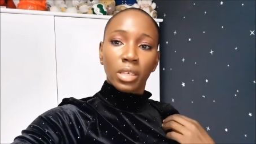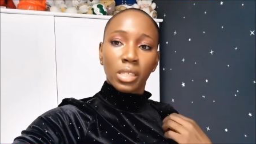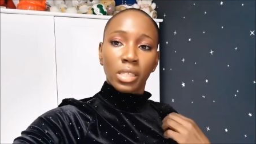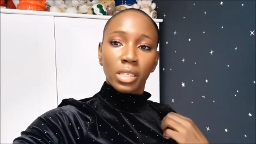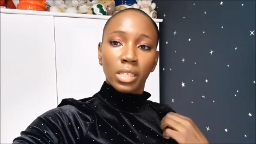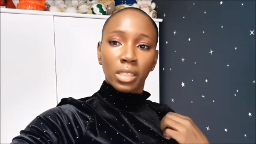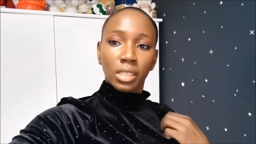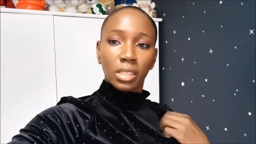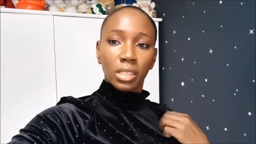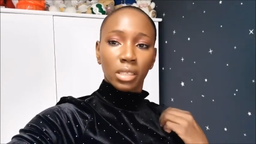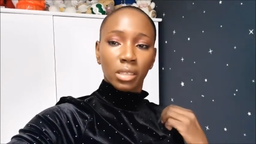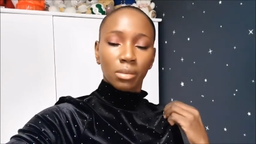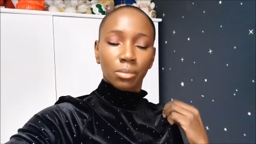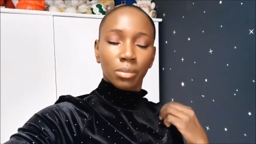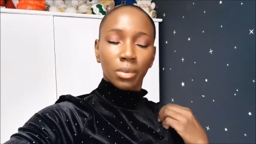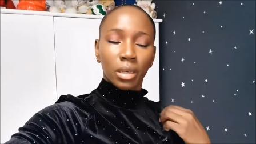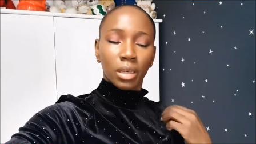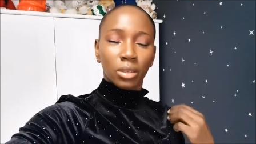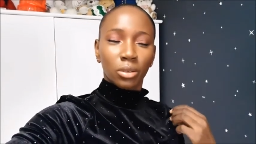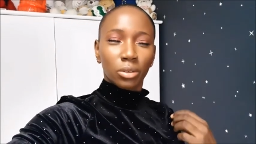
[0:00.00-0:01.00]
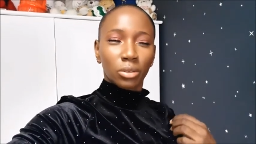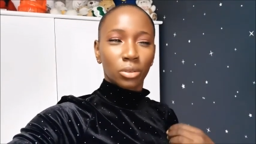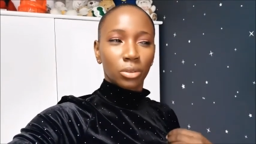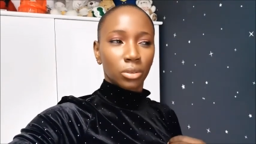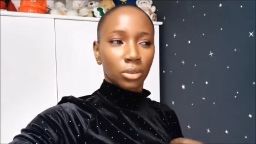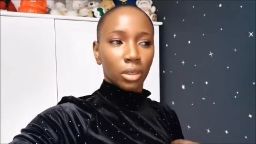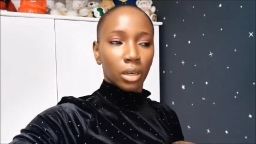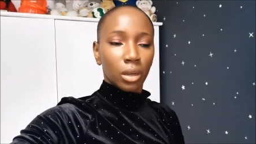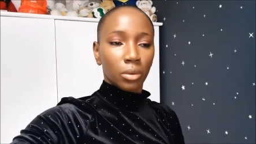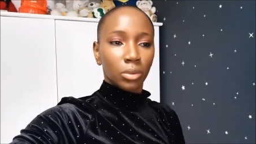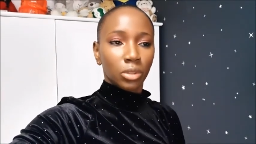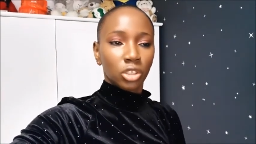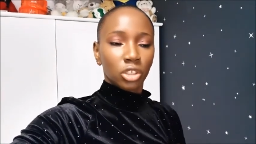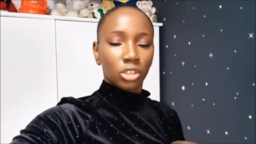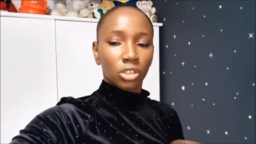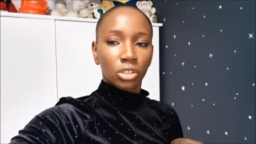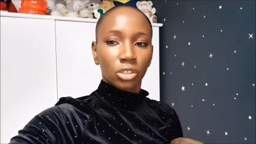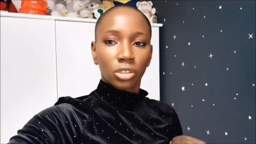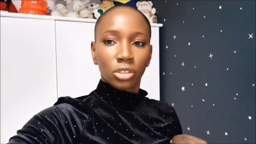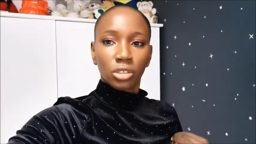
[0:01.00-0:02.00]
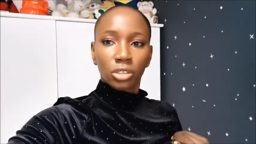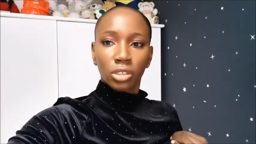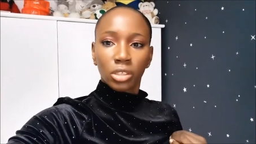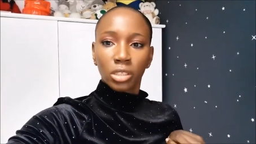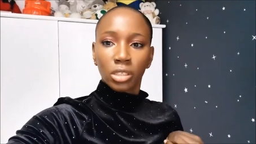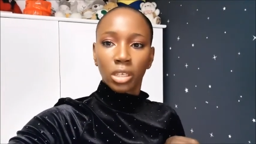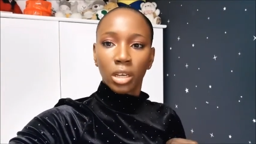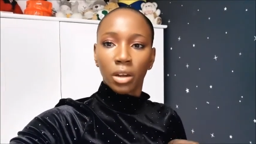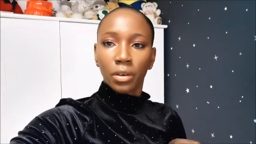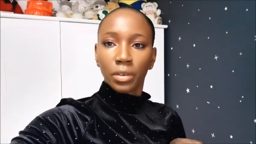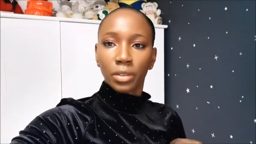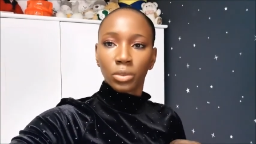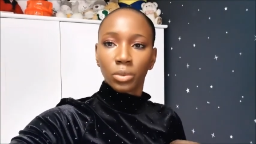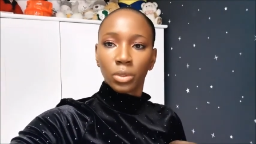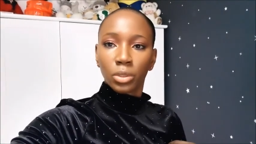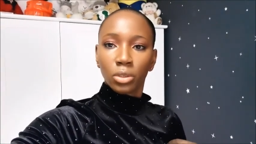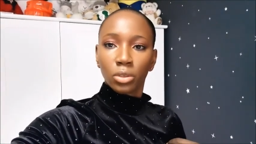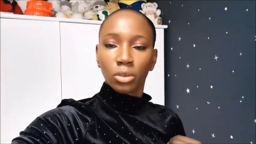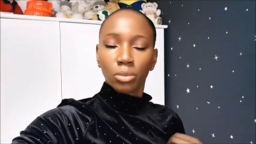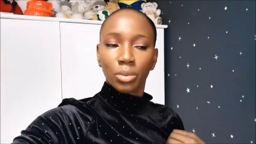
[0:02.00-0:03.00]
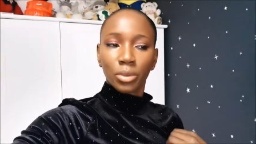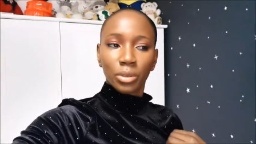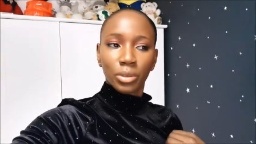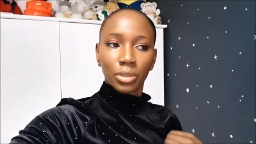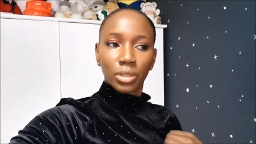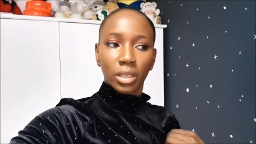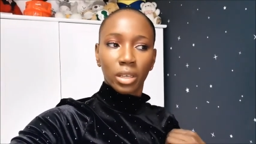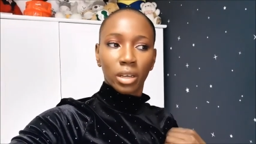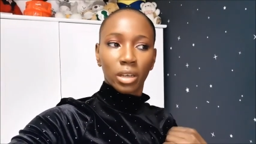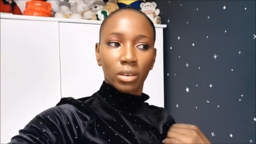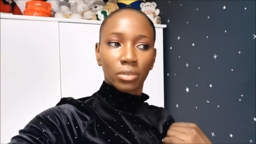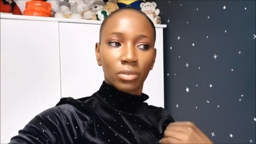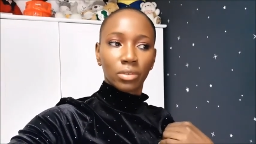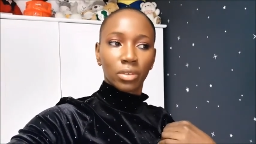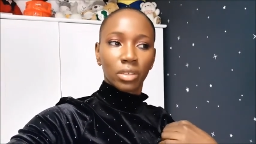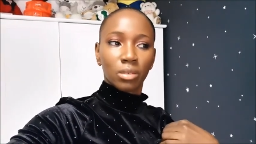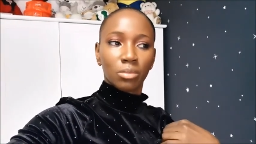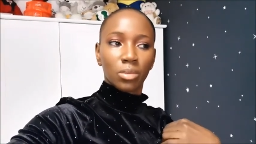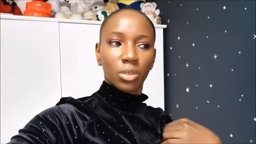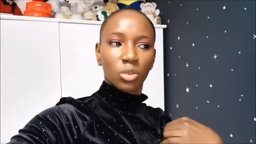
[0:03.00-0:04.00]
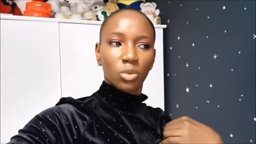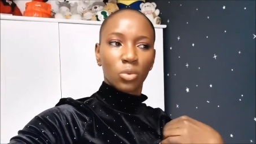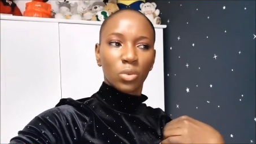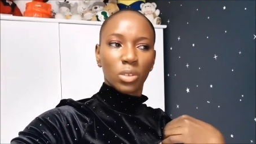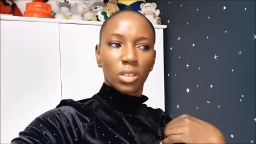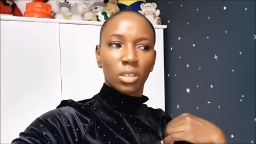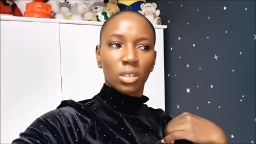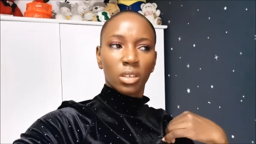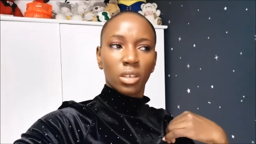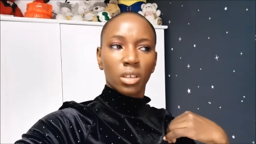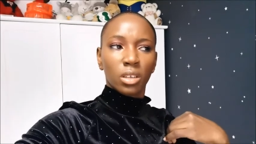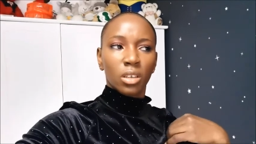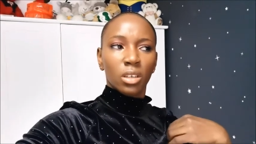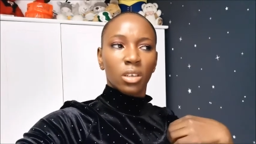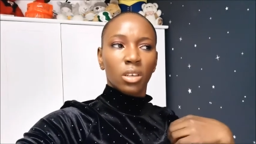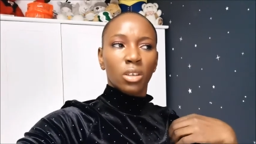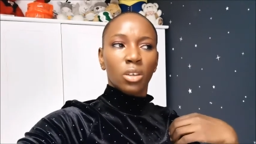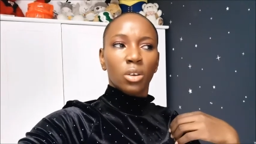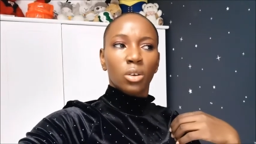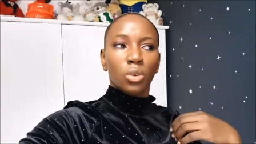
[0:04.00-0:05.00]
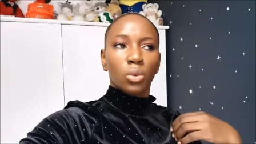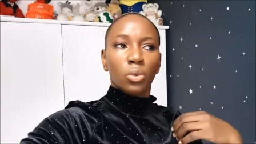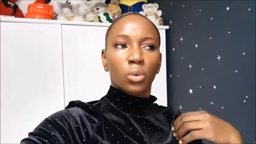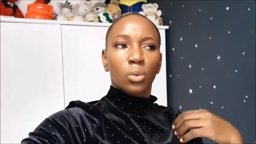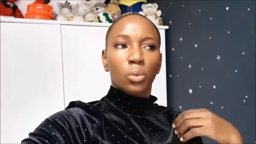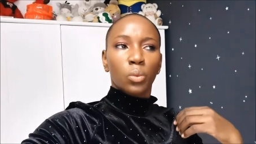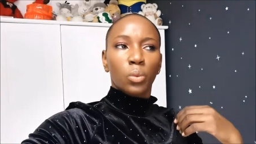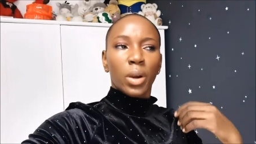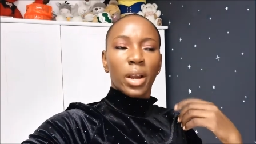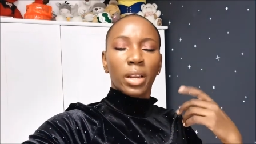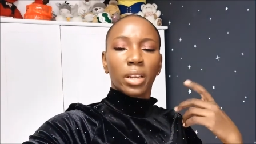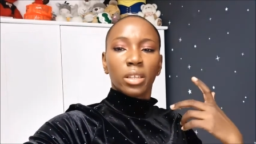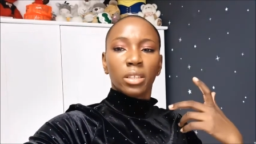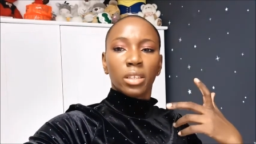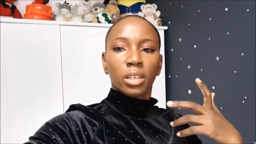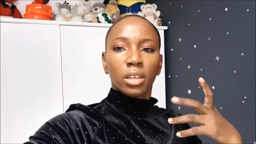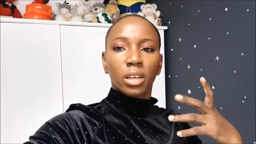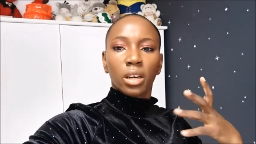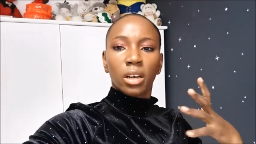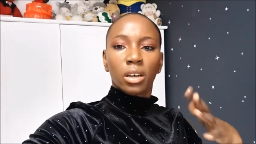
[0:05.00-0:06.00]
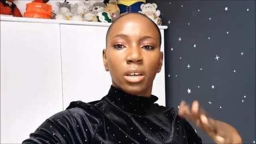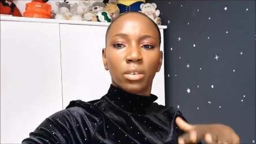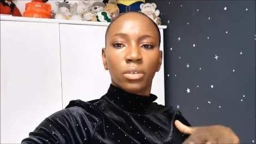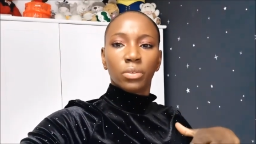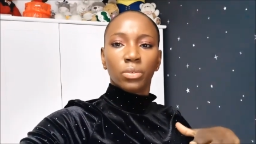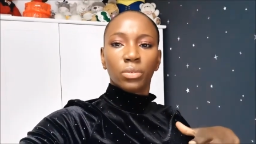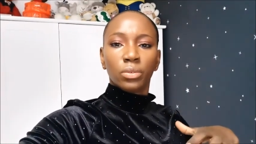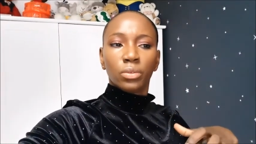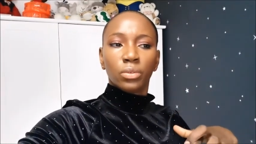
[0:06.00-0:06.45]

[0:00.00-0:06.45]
city. I don't know. I will just see how it will go because I have in between one and a half,